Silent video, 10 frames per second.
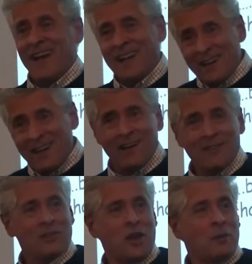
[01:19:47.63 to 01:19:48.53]
I
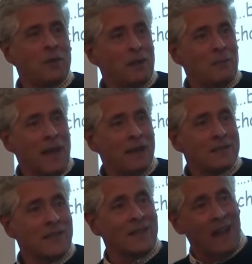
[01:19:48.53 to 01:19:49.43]
can't open a magazine.